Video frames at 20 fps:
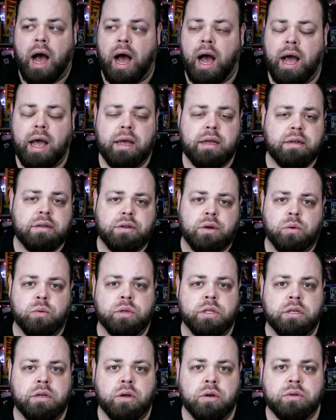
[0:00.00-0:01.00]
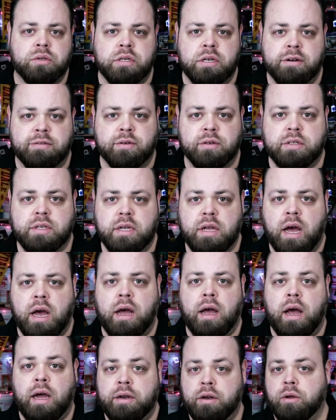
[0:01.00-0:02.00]
I don't really notice a difference uh,
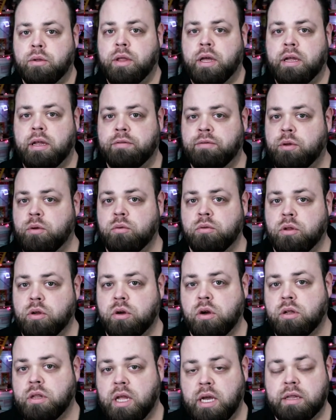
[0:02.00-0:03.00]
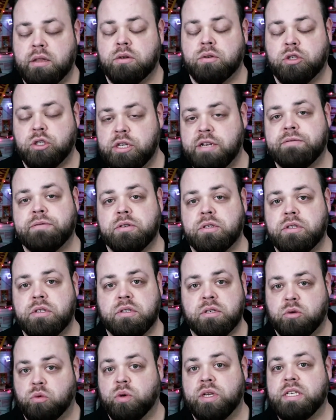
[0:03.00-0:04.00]
I know that if you look online there's
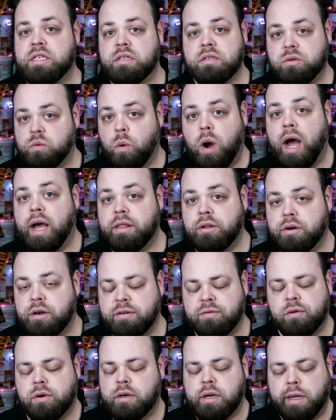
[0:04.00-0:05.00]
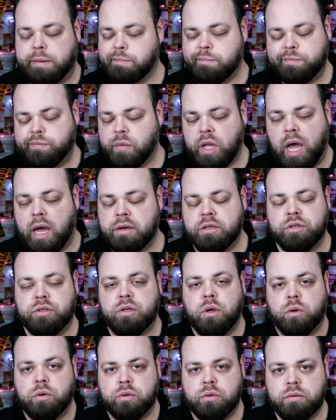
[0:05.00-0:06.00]
differences and reasons why they're different I, I just
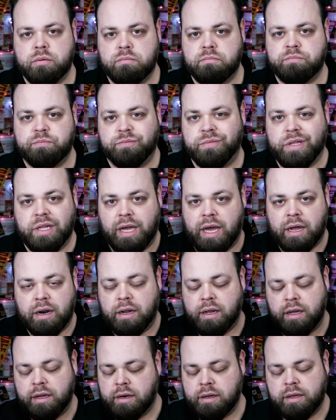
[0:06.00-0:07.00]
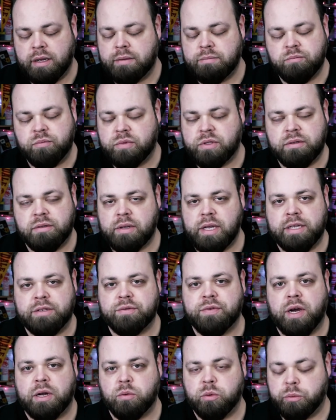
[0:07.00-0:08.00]
don't I, I,
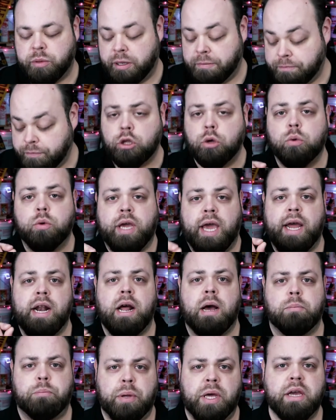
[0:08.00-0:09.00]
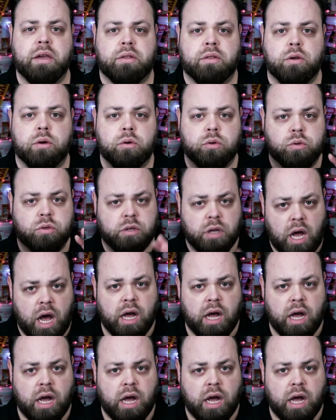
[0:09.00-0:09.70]
it's fine with me. You cannot pick those.